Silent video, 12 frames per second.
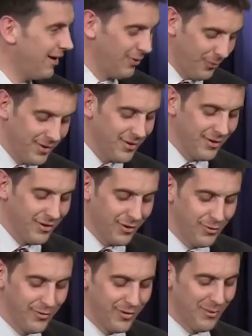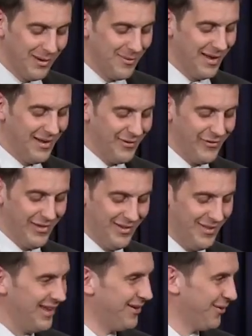I want to conclude the webcast
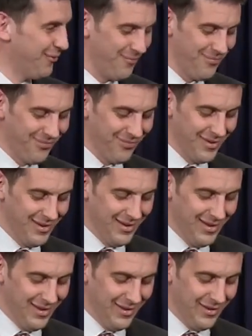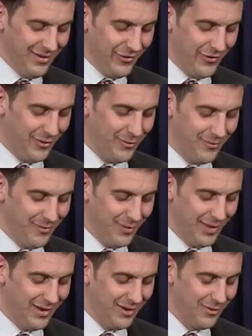on that note. So
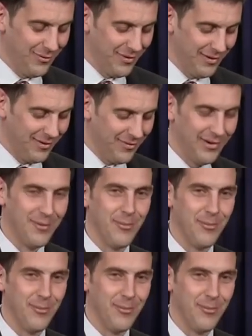thank you very, very